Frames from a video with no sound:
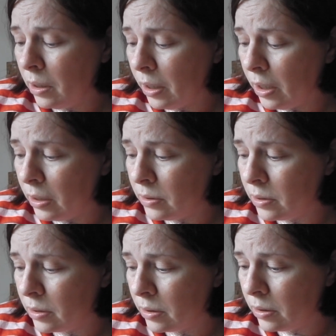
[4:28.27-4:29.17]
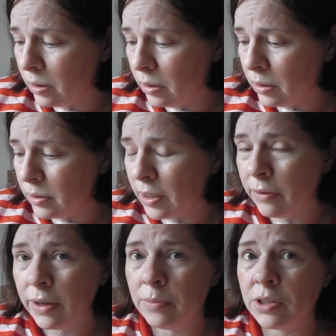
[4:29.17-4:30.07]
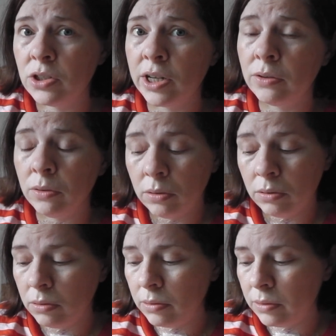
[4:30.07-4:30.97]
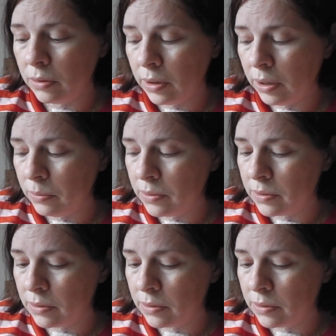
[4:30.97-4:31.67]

And Southampton General, it was